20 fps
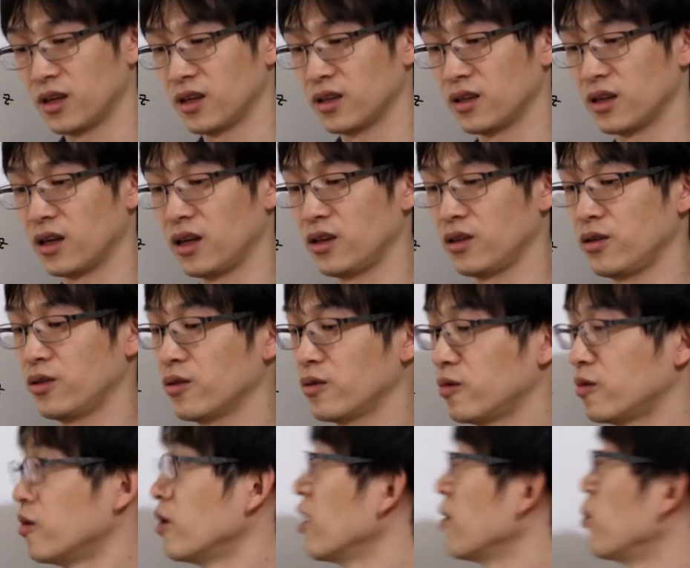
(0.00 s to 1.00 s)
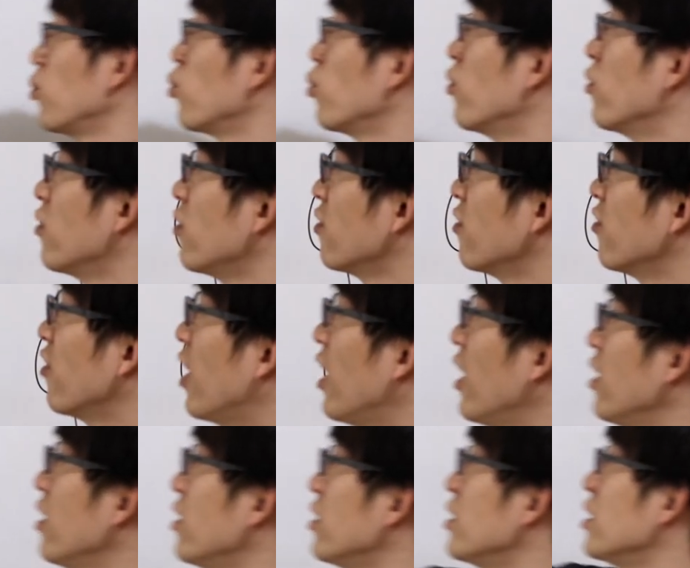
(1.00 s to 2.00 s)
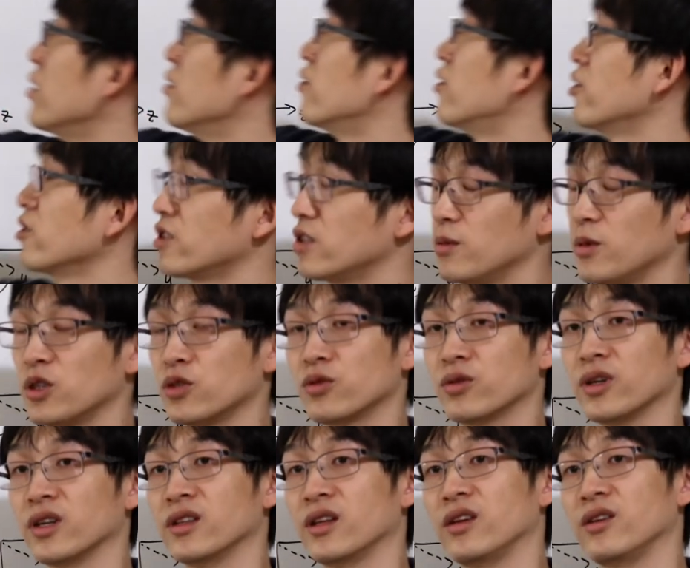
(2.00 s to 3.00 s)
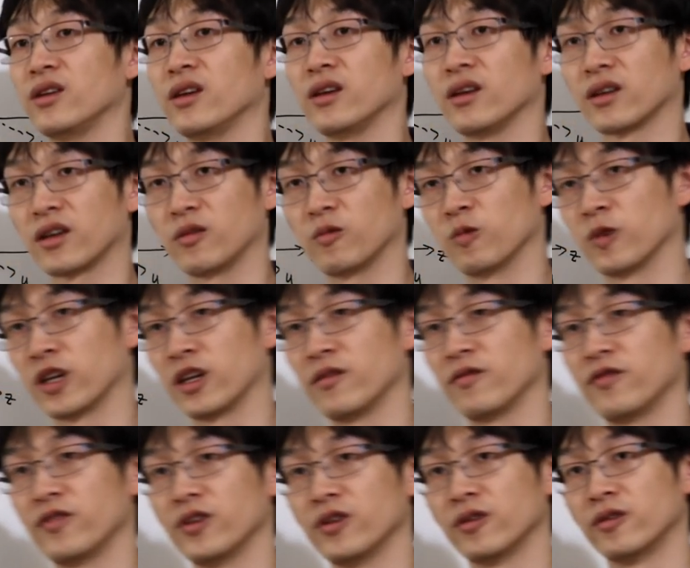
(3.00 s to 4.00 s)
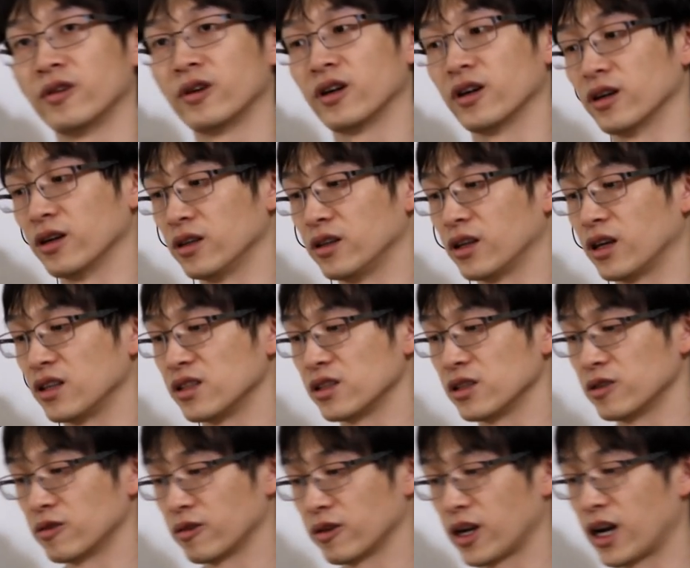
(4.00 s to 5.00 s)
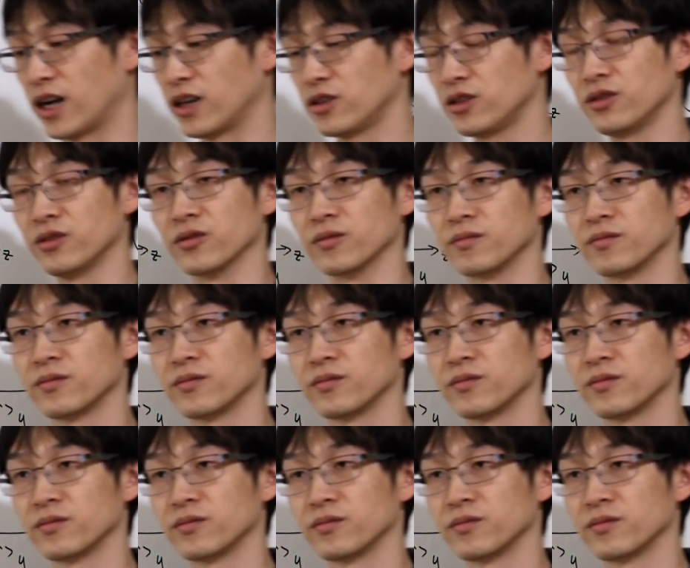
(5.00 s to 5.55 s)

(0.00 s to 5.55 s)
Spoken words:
then you violate the inverse symmetry, and then it will give you a non-zero chi2.